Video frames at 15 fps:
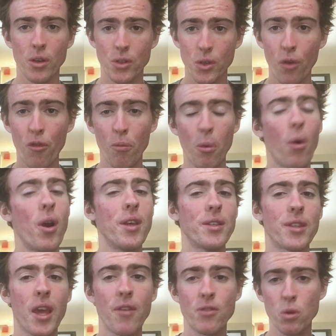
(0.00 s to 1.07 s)
So for boys,
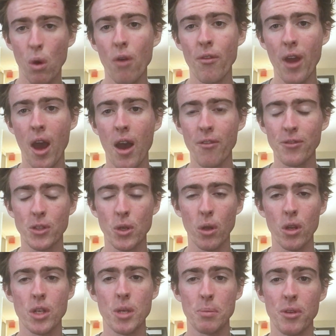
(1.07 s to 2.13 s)
they have 12.5
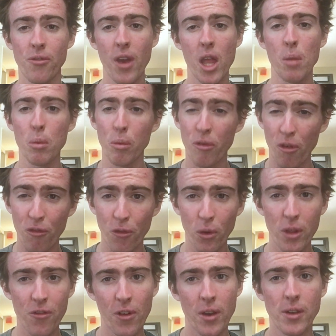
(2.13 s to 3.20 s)
scholarships available for
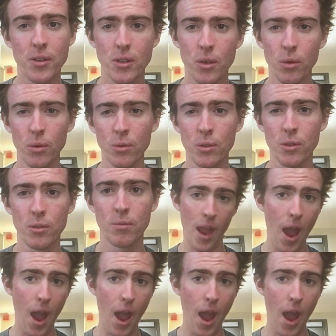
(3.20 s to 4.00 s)
fully funded schools.